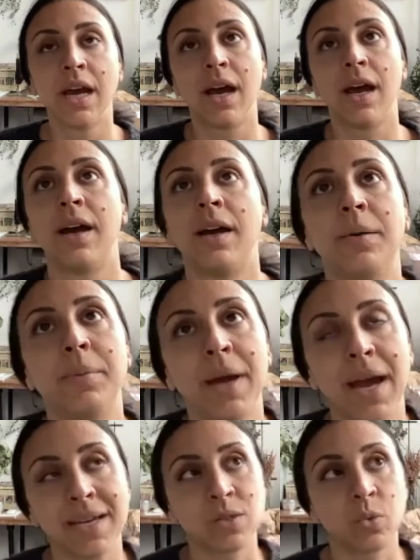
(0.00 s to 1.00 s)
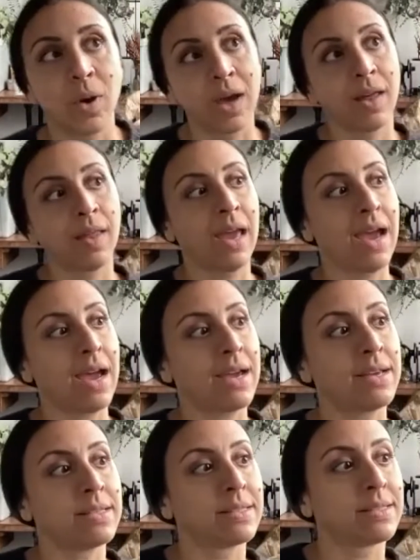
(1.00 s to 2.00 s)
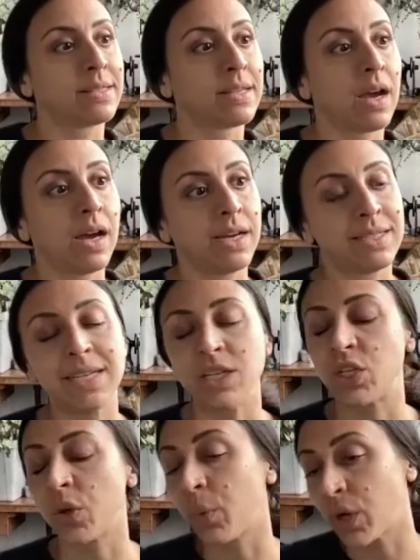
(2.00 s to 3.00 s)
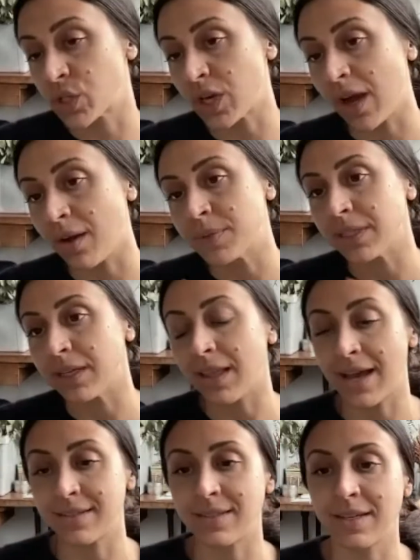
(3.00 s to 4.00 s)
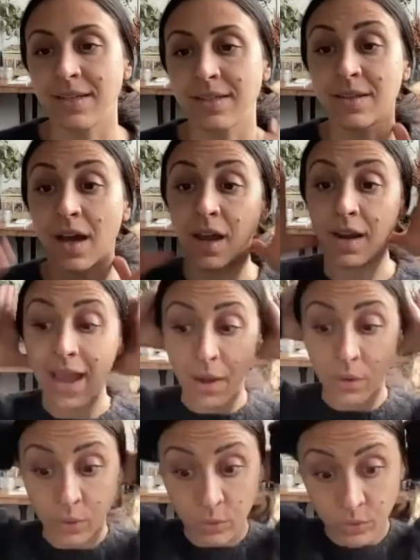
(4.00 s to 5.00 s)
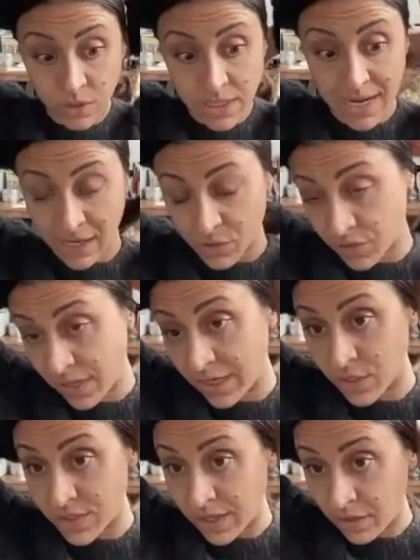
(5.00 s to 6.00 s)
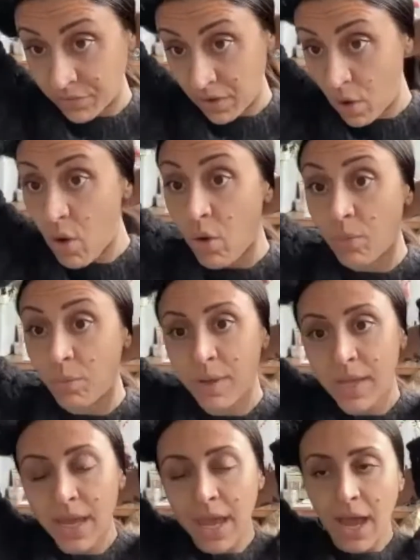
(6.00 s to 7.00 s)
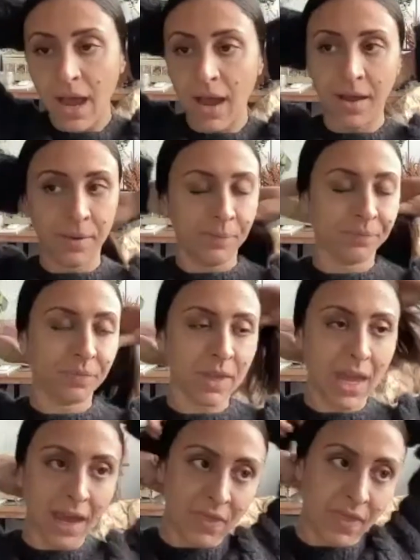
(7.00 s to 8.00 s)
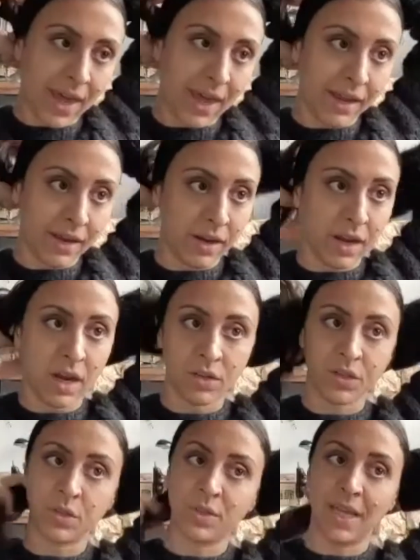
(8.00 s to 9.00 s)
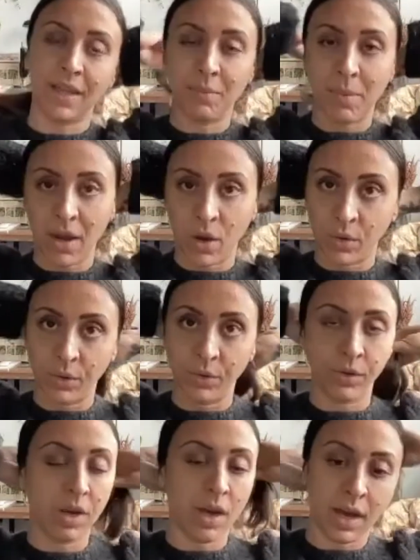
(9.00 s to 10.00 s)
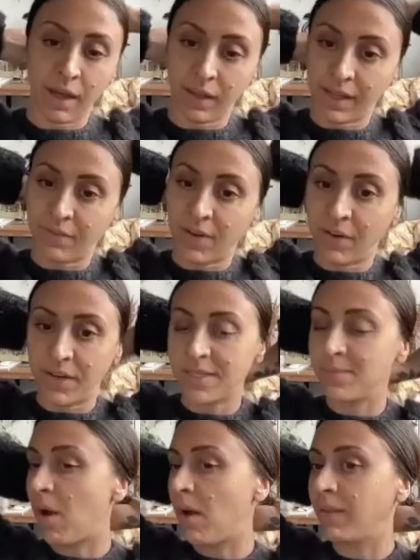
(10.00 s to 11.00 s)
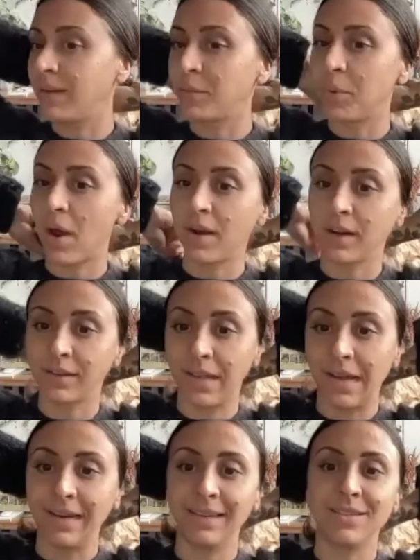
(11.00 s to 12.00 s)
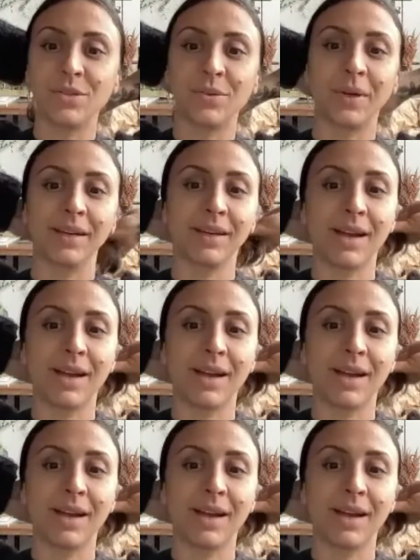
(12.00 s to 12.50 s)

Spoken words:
as well as teaching workshops and classes on how to natural dye yourself at home. And then also selling my own like very small little product line and doing